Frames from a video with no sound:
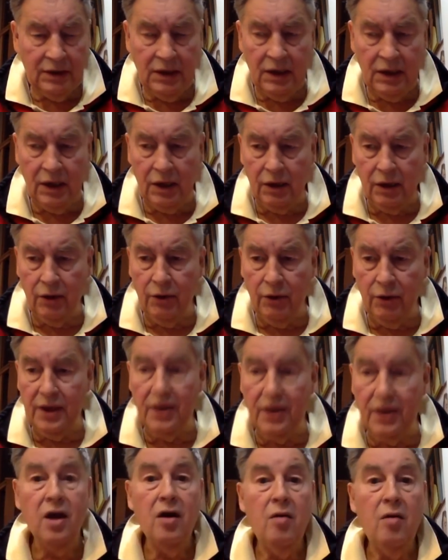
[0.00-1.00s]

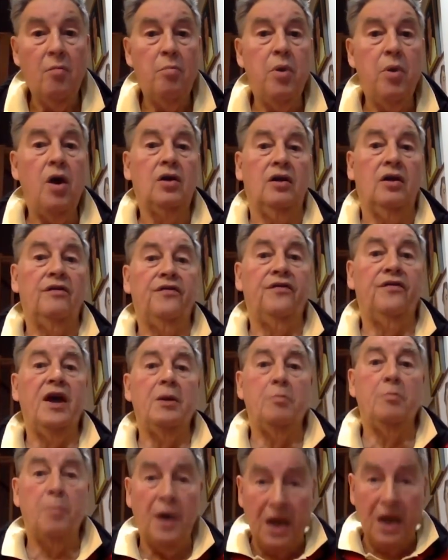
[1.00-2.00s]
including
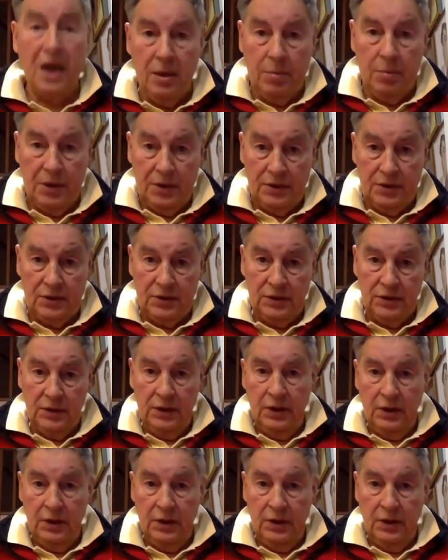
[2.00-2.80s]
bottle-fed babies.